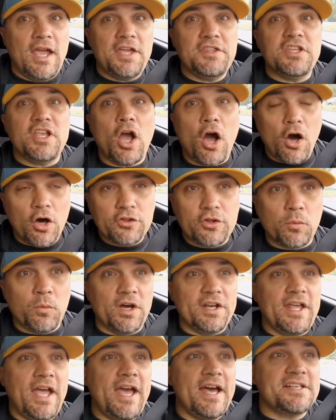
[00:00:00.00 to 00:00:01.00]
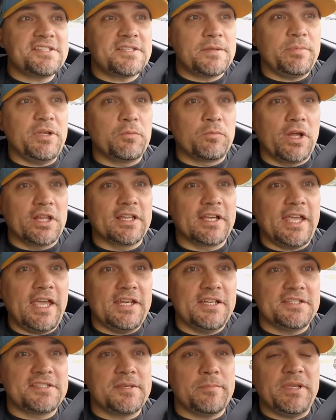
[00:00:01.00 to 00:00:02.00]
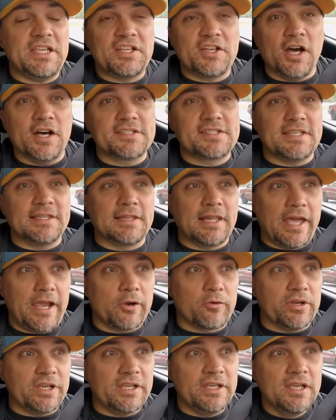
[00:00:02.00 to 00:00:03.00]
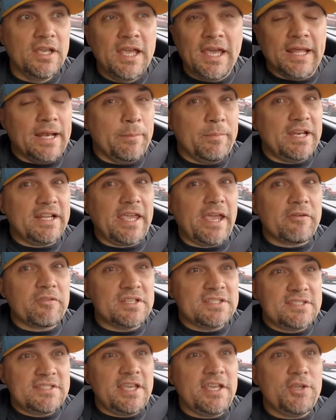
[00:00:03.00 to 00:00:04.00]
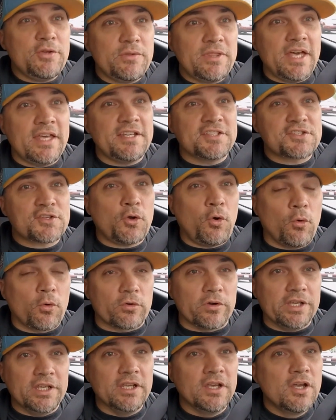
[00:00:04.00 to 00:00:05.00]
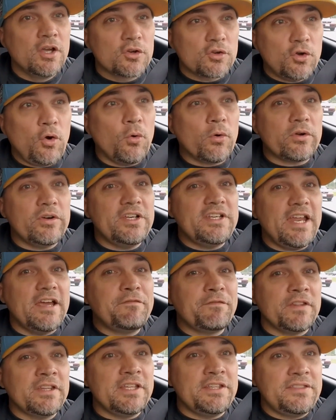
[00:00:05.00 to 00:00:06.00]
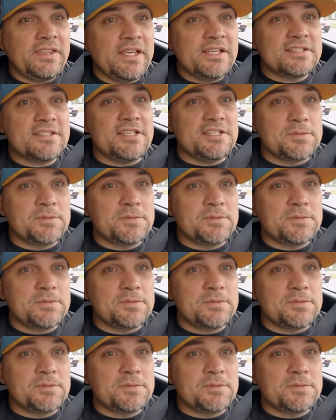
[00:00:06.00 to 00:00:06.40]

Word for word: and the other one has to be relegated to be cousin Larry. And I'm gonna guarantee you that it's Cory. Cory definitely thinks